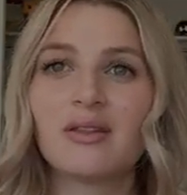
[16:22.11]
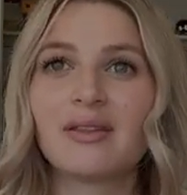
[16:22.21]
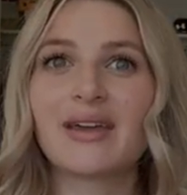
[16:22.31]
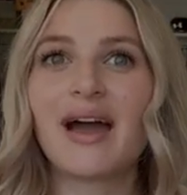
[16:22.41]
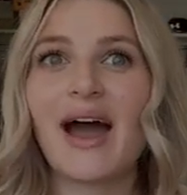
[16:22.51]

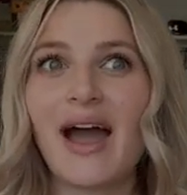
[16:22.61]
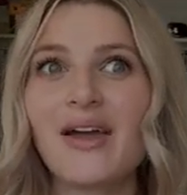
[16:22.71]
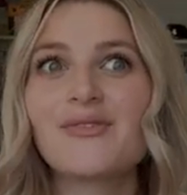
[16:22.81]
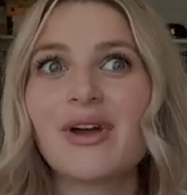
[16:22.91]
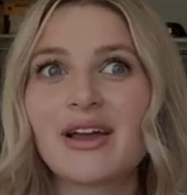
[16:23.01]
Like, I
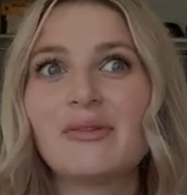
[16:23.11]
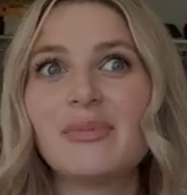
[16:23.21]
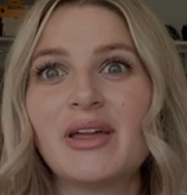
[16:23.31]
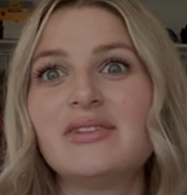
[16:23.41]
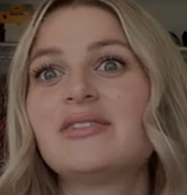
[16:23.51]

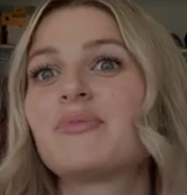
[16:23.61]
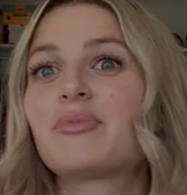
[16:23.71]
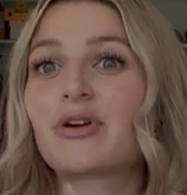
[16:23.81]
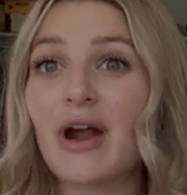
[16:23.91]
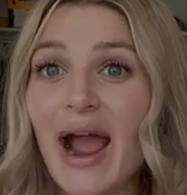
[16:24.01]
recommend
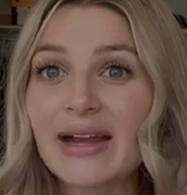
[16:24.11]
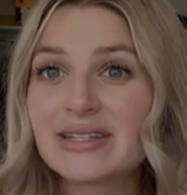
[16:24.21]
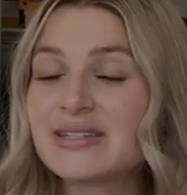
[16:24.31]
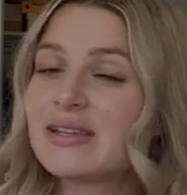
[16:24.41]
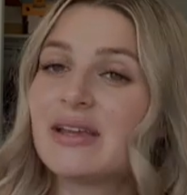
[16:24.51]

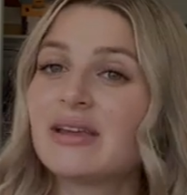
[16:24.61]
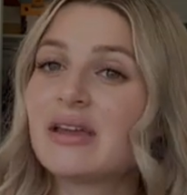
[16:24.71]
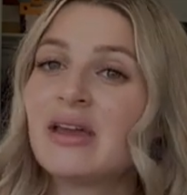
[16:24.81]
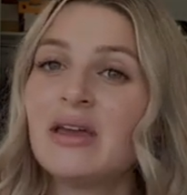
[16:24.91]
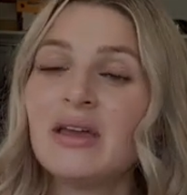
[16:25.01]
practicing